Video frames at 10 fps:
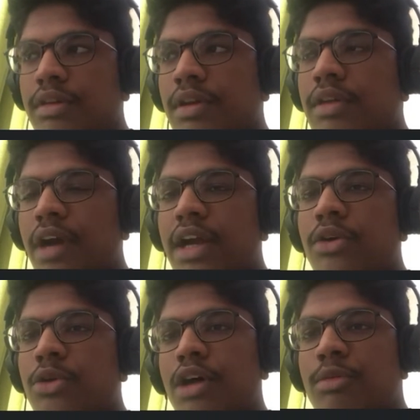Even
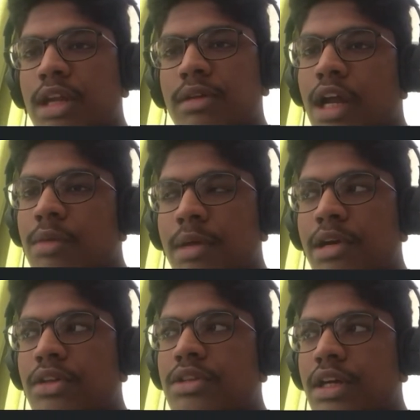if I don't know,
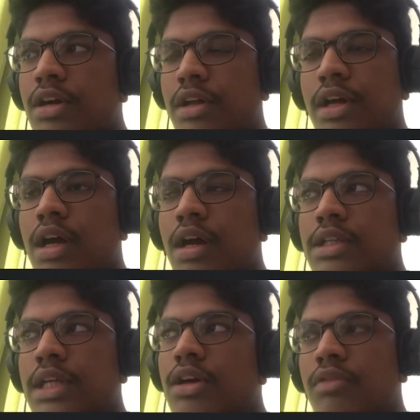I'll be able to
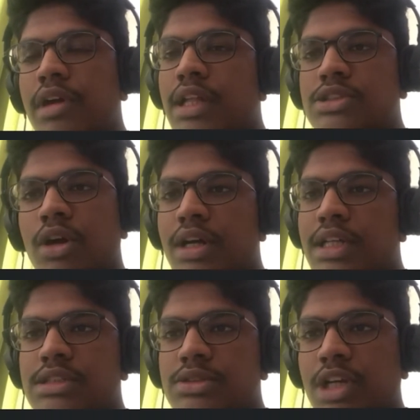think of
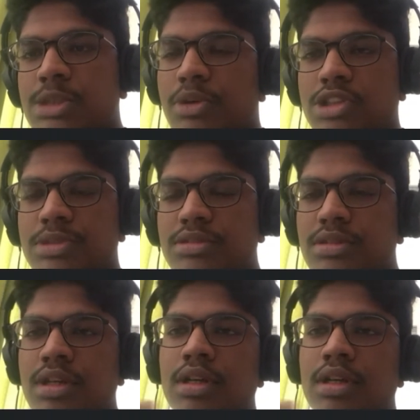it and solve it as soon as